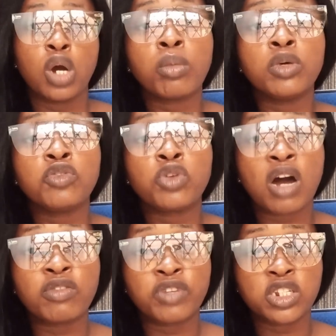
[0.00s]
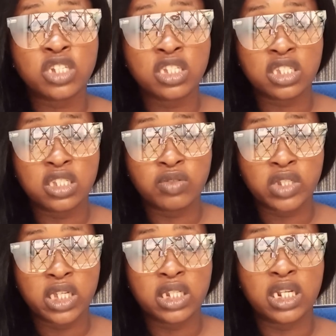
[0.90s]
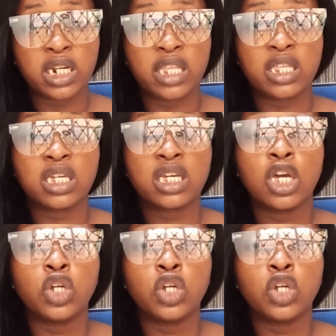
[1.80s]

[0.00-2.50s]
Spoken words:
If you have a very sensitive skin, then I think